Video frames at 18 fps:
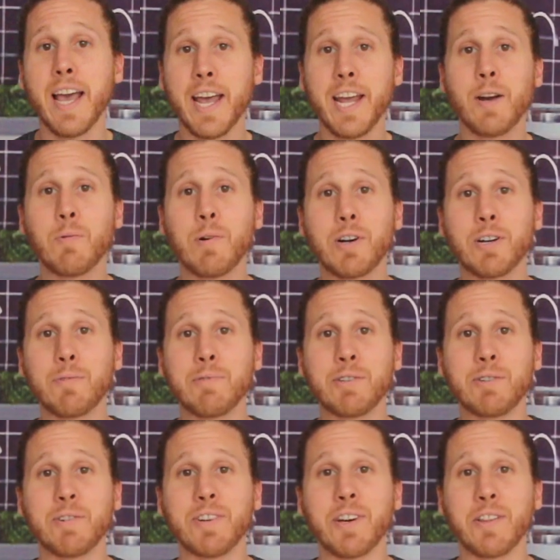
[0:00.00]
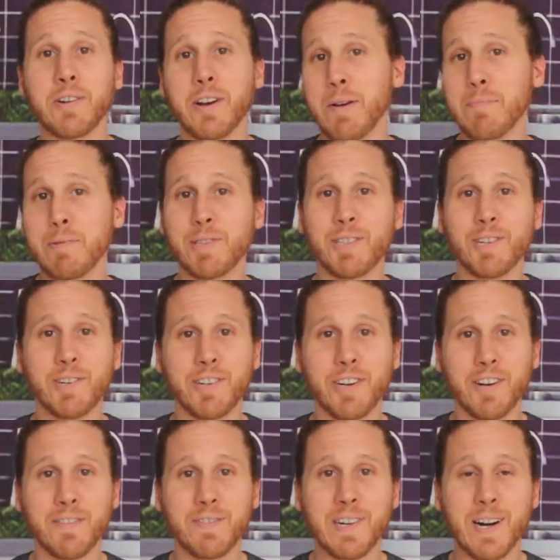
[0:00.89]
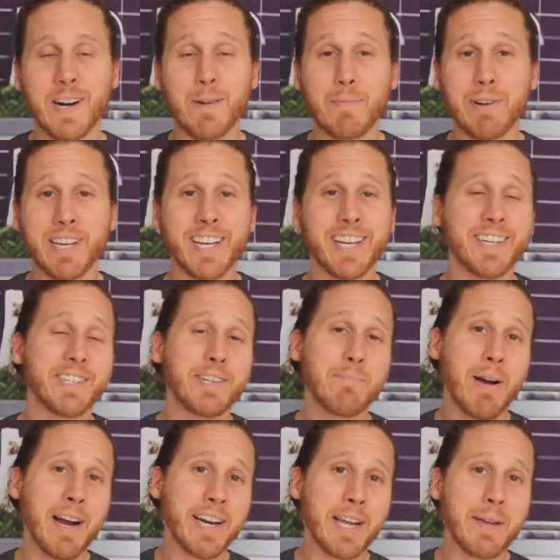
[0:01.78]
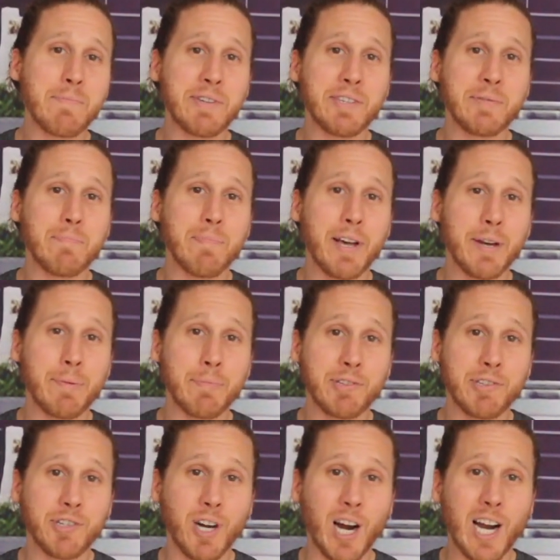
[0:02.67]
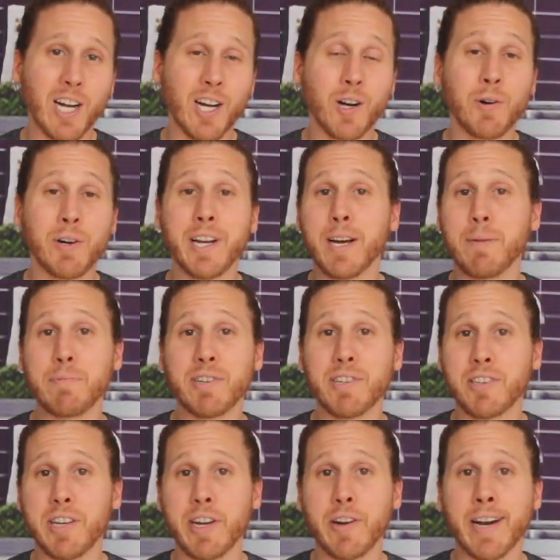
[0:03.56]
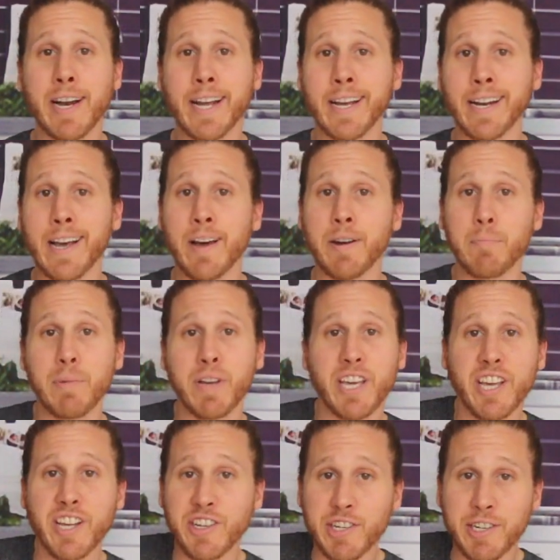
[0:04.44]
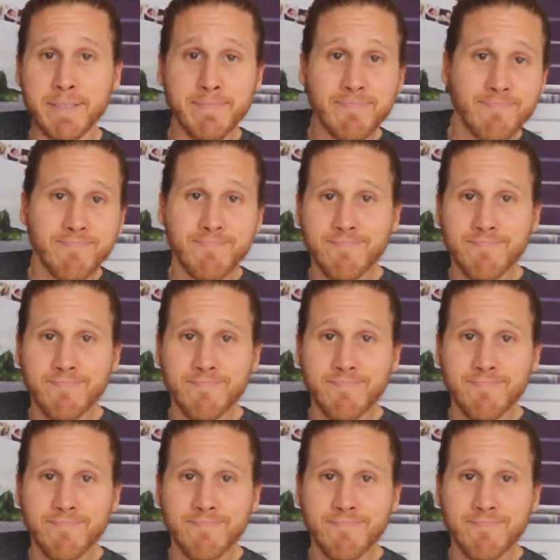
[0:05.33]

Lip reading: Hey, welcome to another episode of Comedy Kitchen. My name is Ben Mastracco, and I'm just here hanging out in my kitchen.